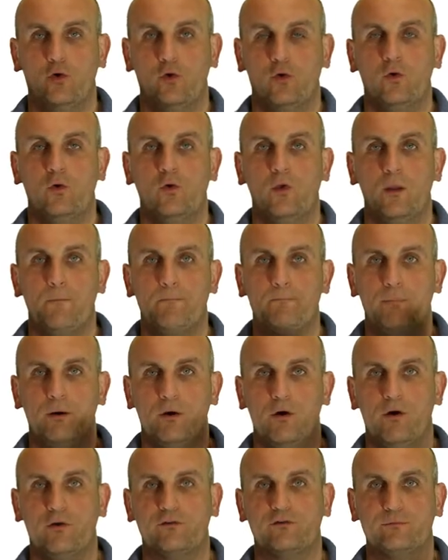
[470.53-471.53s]
all
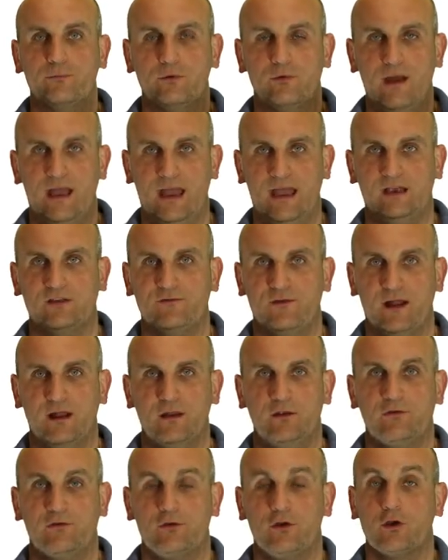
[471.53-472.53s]
possible x
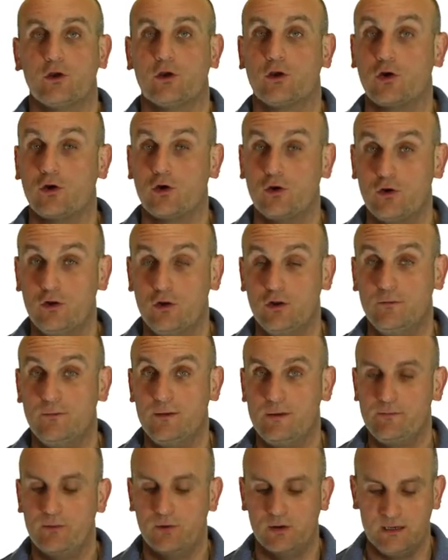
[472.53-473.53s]
values that could
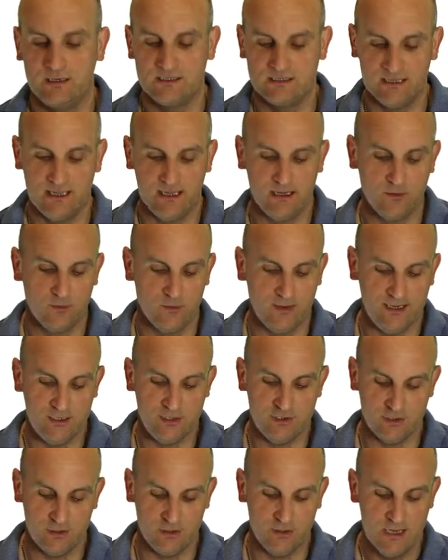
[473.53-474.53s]
be put into that
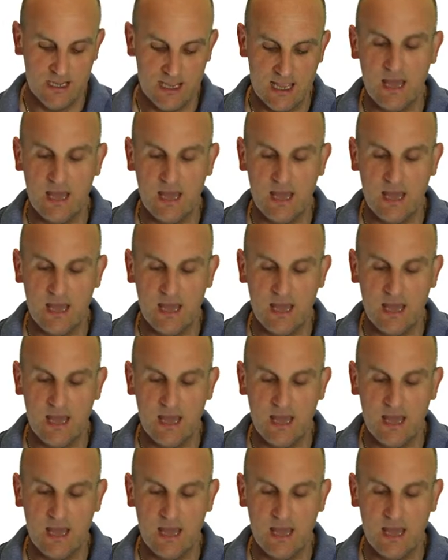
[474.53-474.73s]
equation.